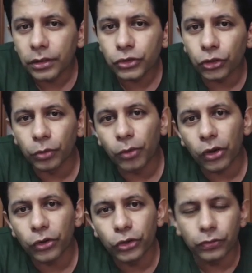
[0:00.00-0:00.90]
So
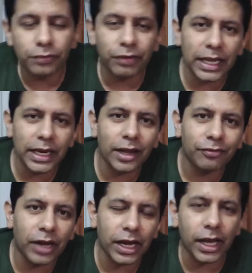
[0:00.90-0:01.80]
tomorrow you will file an
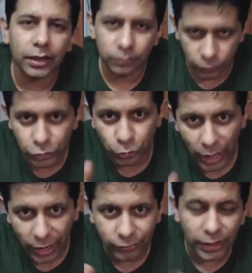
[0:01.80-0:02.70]
FIR, which you
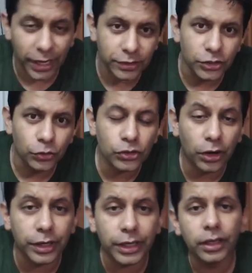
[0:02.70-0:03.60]
have against News
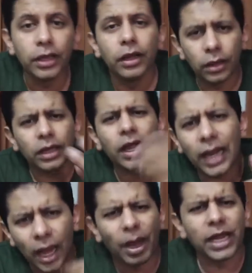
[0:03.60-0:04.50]
Laundry.
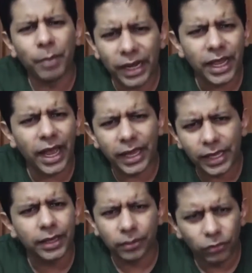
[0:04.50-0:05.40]
Kal hamari bari
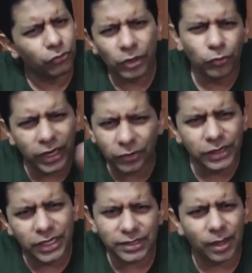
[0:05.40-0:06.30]
aayegi. We work
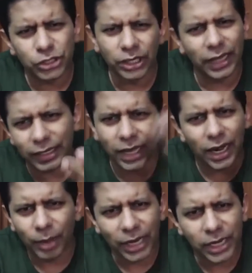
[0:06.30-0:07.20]
with the assumption that kal
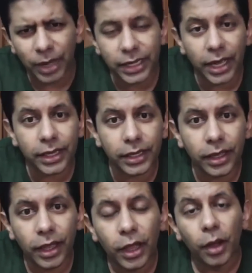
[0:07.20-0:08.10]
hamari bari aayegi.